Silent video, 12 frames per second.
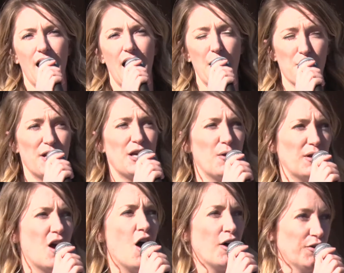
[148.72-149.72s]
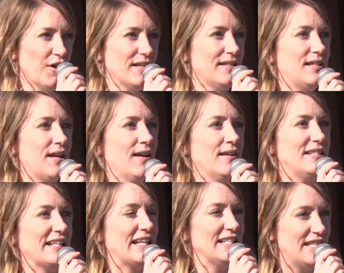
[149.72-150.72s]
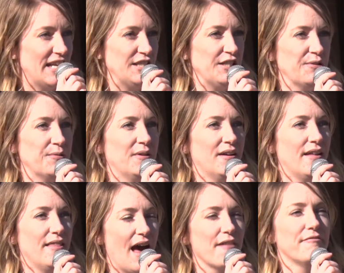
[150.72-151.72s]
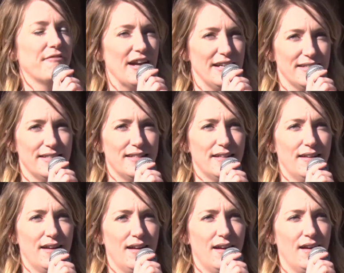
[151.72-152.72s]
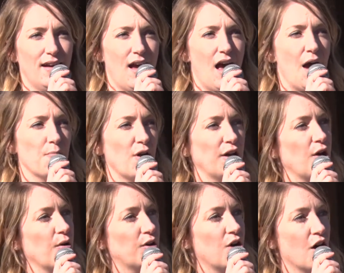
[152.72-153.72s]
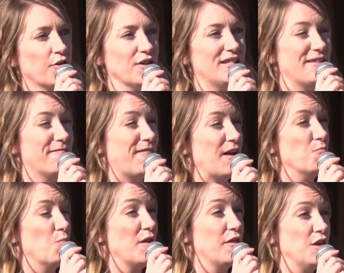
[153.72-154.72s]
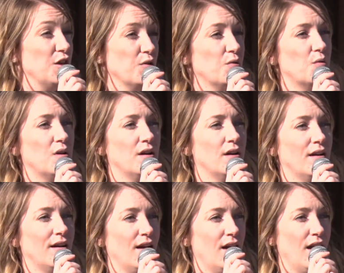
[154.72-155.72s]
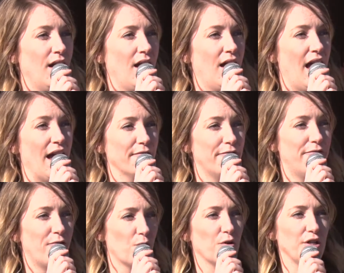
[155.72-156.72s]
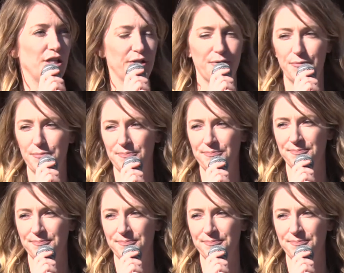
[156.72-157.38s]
I want to go to Congress to continue that fight. I want to go to Congress to fight with you and for you.